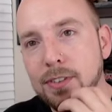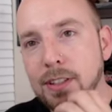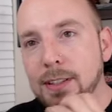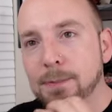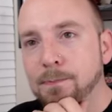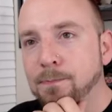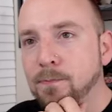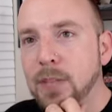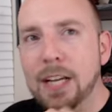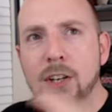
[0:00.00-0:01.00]
You know,
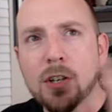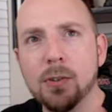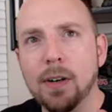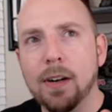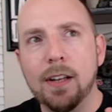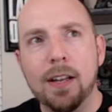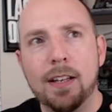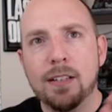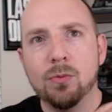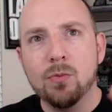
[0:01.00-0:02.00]
I know
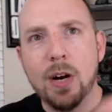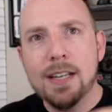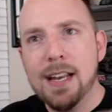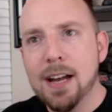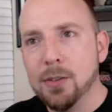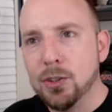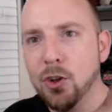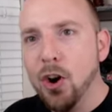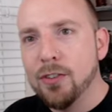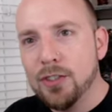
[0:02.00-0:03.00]
right now it's the
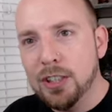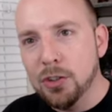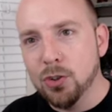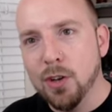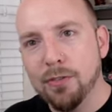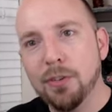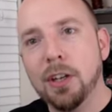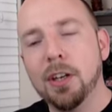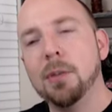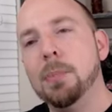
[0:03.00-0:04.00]
off season, so I
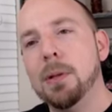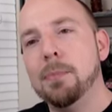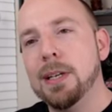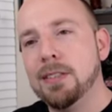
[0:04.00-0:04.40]
figured it'd be the best